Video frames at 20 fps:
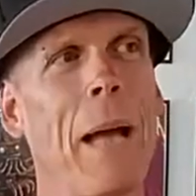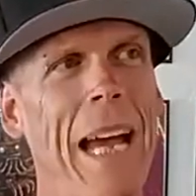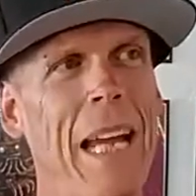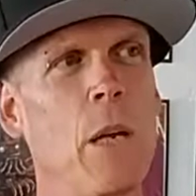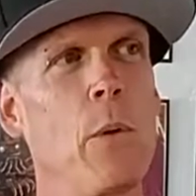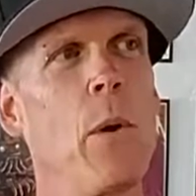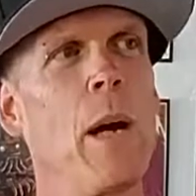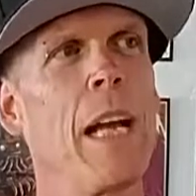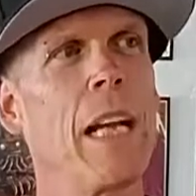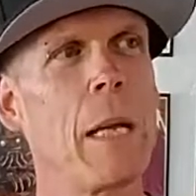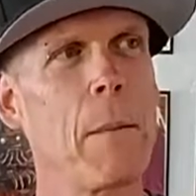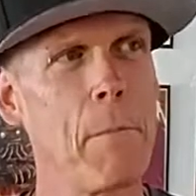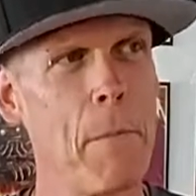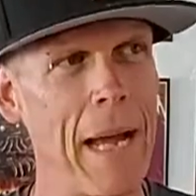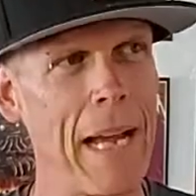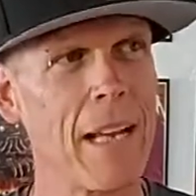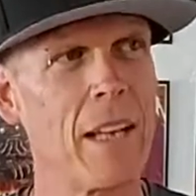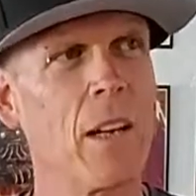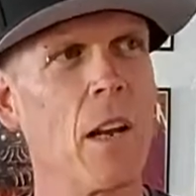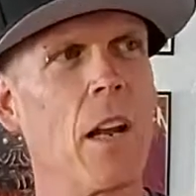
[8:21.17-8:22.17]
wagon,
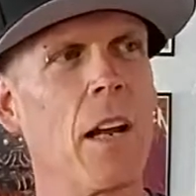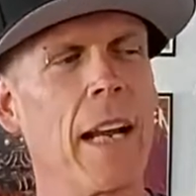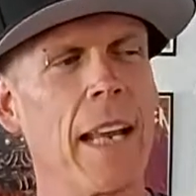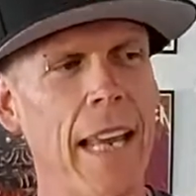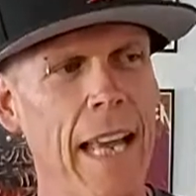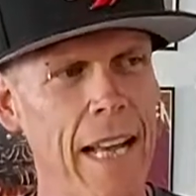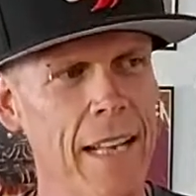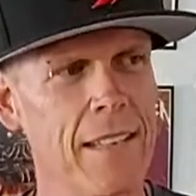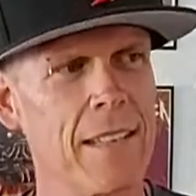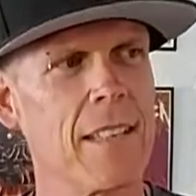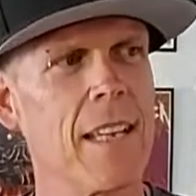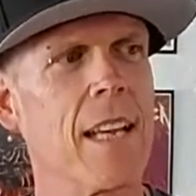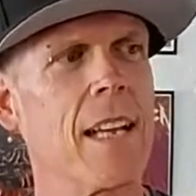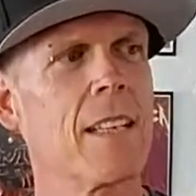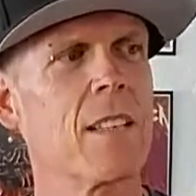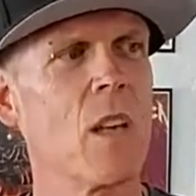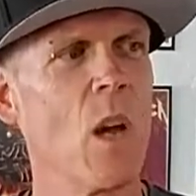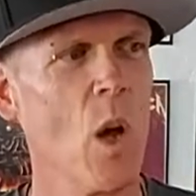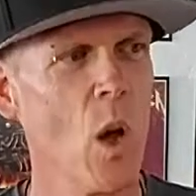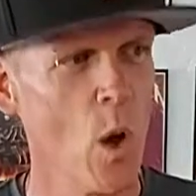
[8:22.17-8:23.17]
macking on a cat's
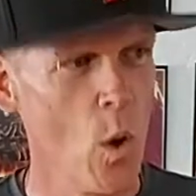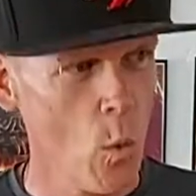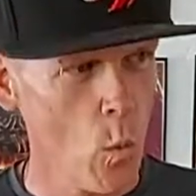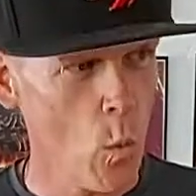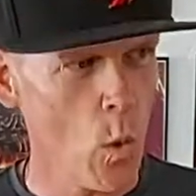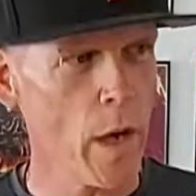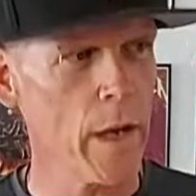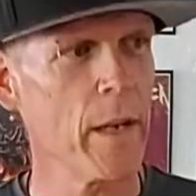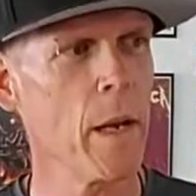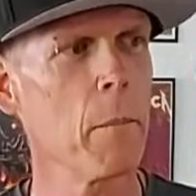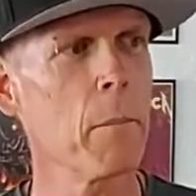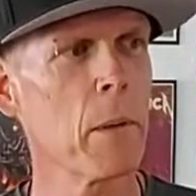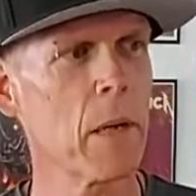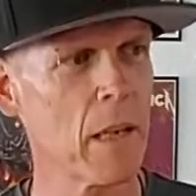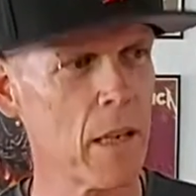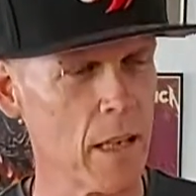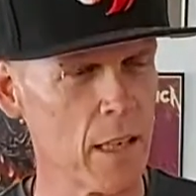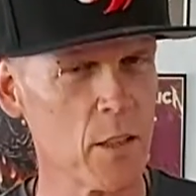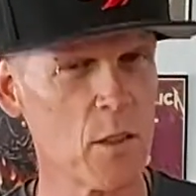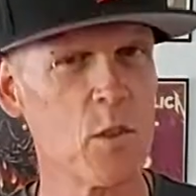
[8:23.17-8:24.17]
ass. One
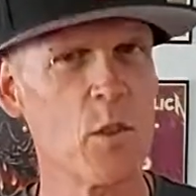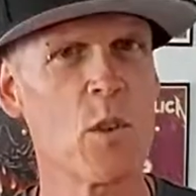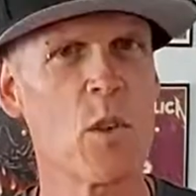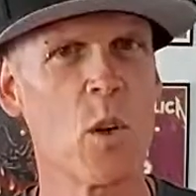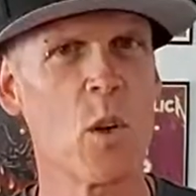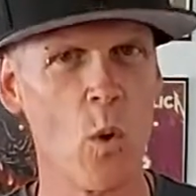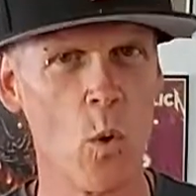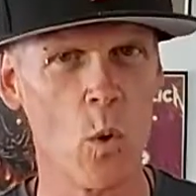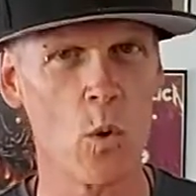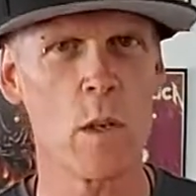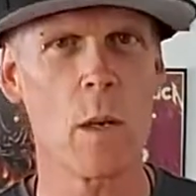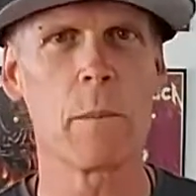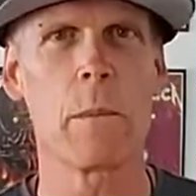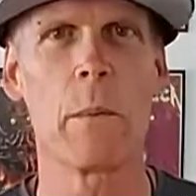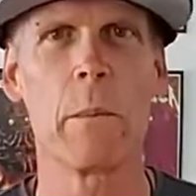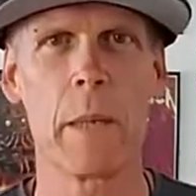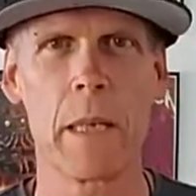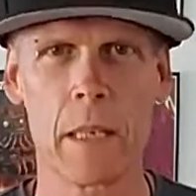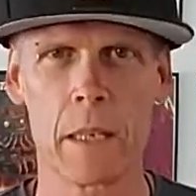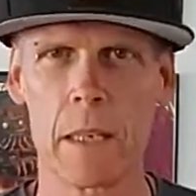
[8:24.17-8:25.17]
uppercut to the cold upper
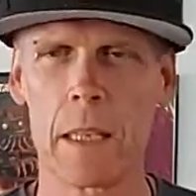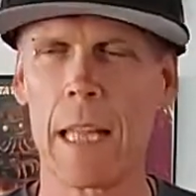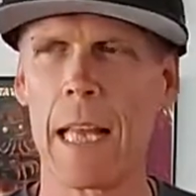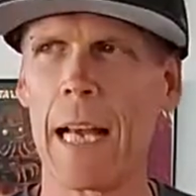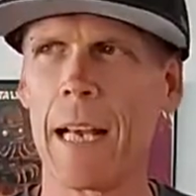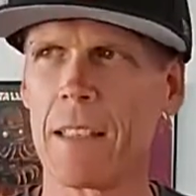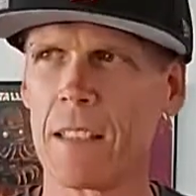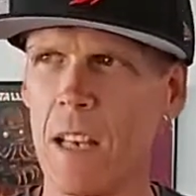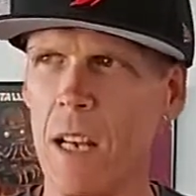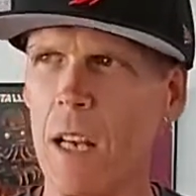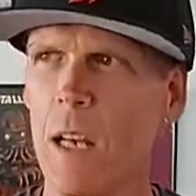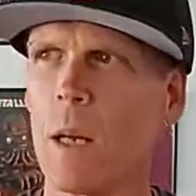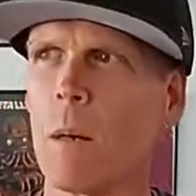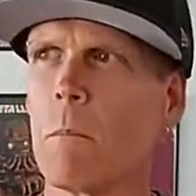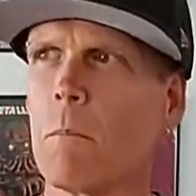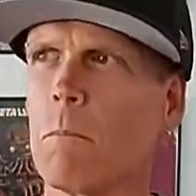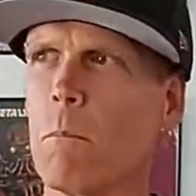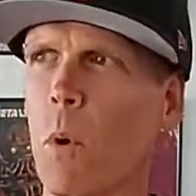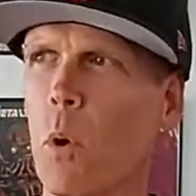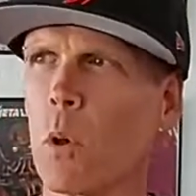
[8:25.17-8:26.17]
middle class.
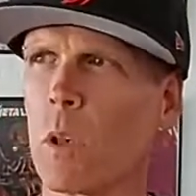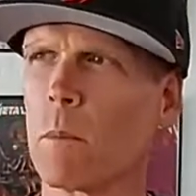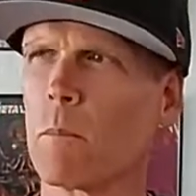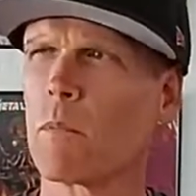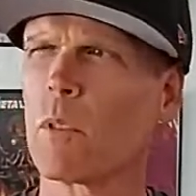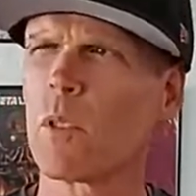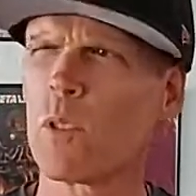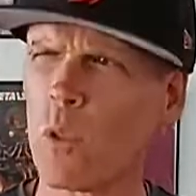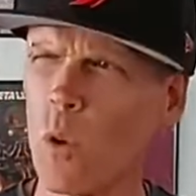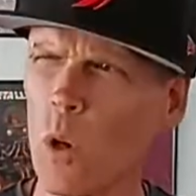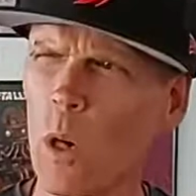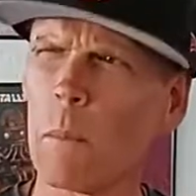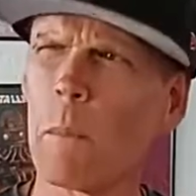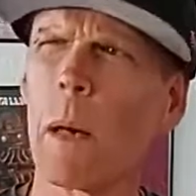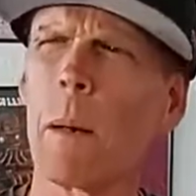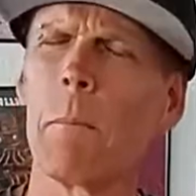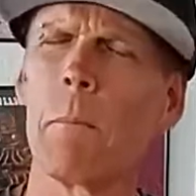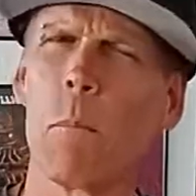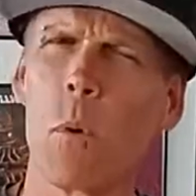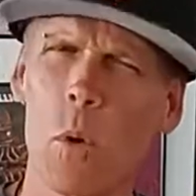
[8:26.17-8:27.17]
Boredom storm
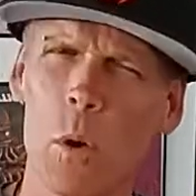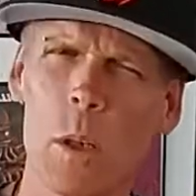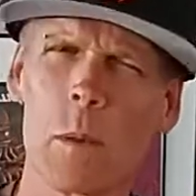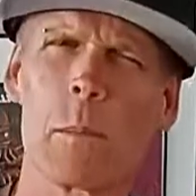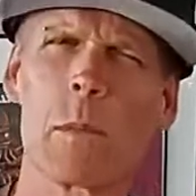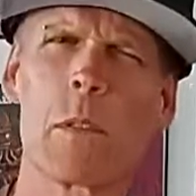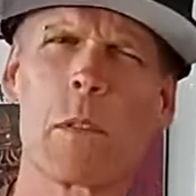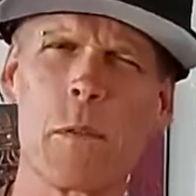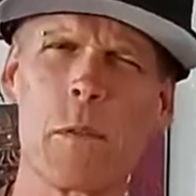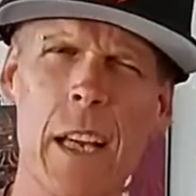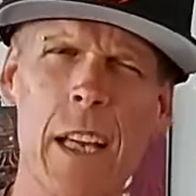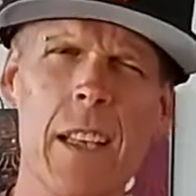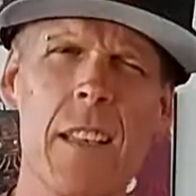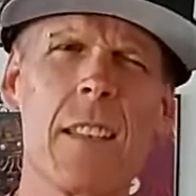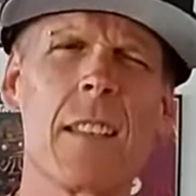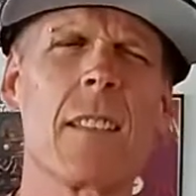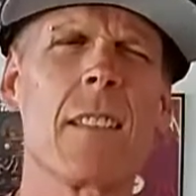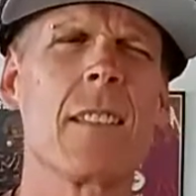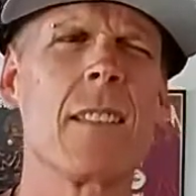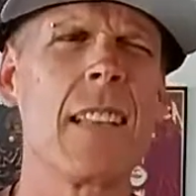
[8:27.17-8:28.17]
on boredom's
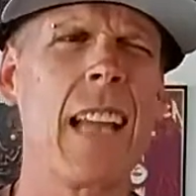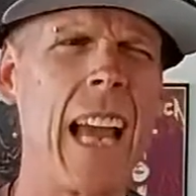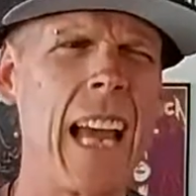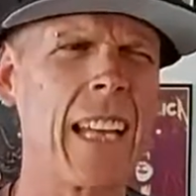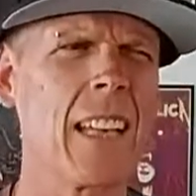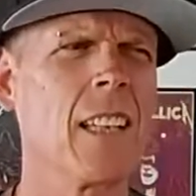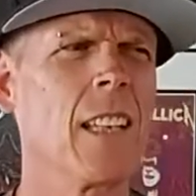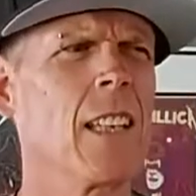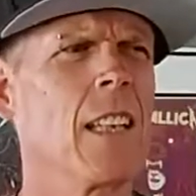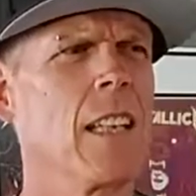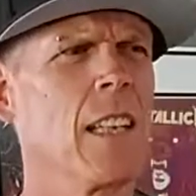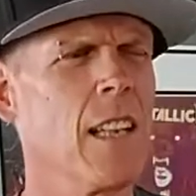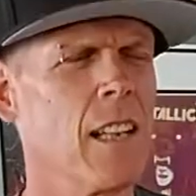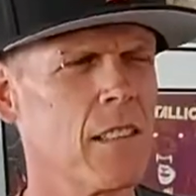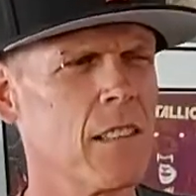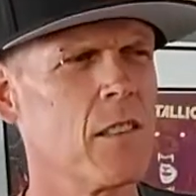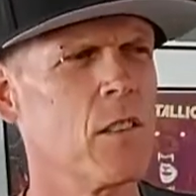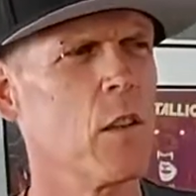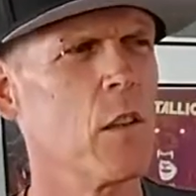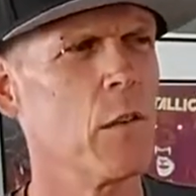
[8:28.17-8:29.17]
face. Add a little
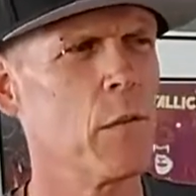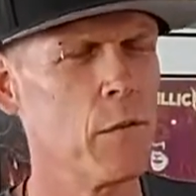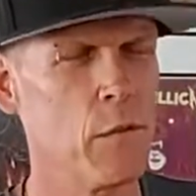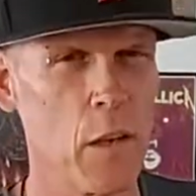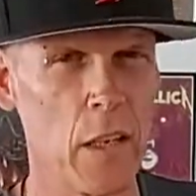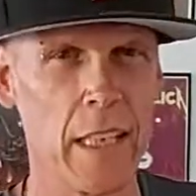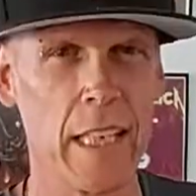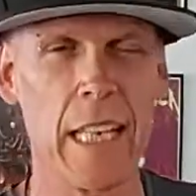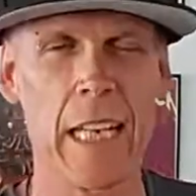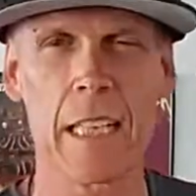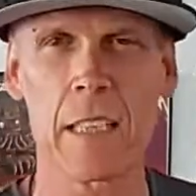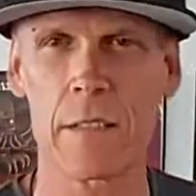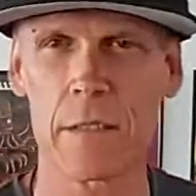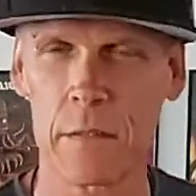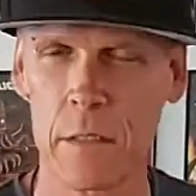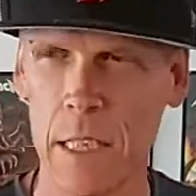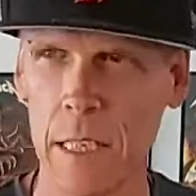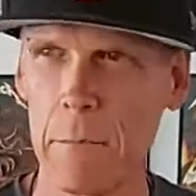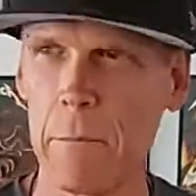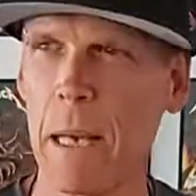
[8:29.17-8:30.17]
lust to the funky ass
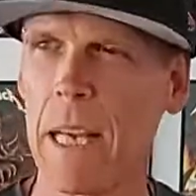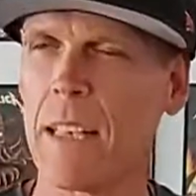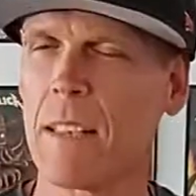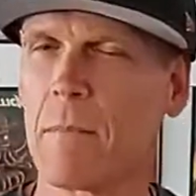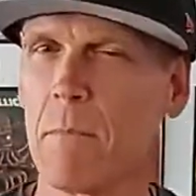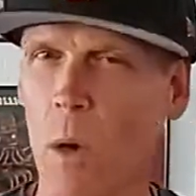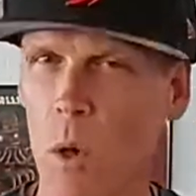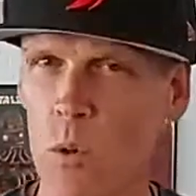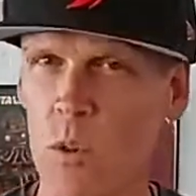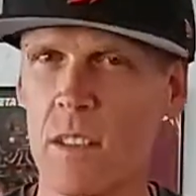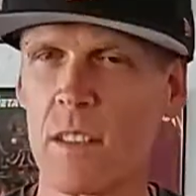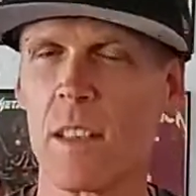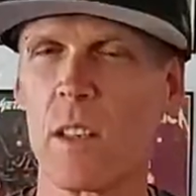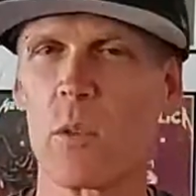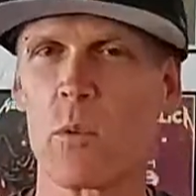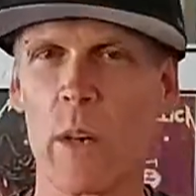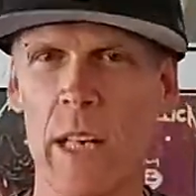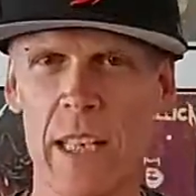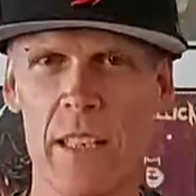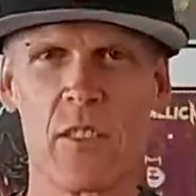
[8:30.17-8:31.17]
flea bass. Most in the
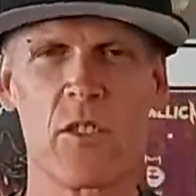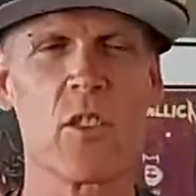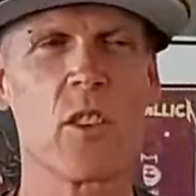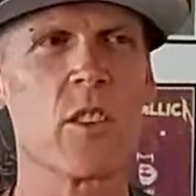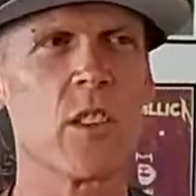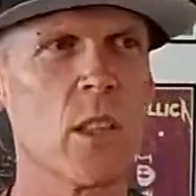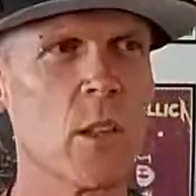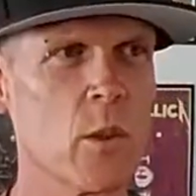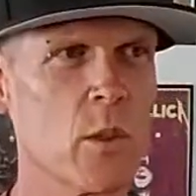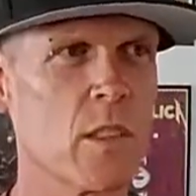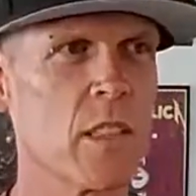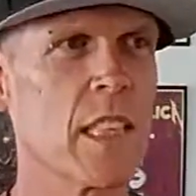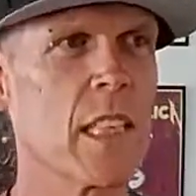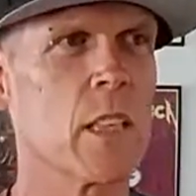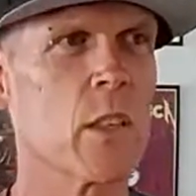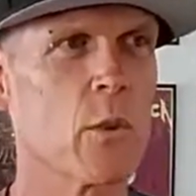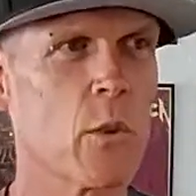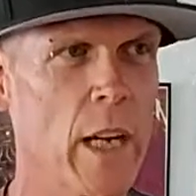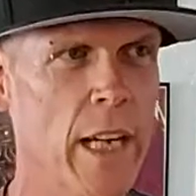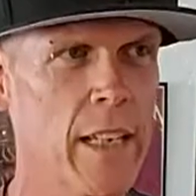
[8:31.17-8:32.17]
race just lose their
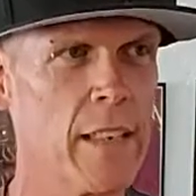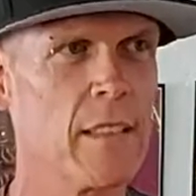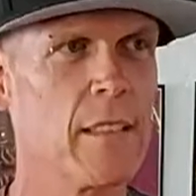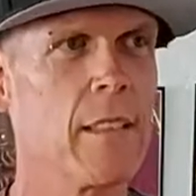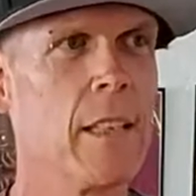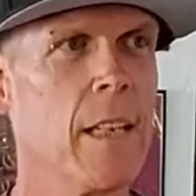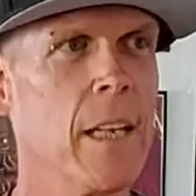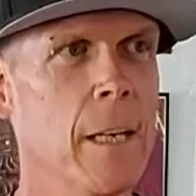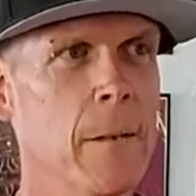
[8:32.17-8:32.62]
grace.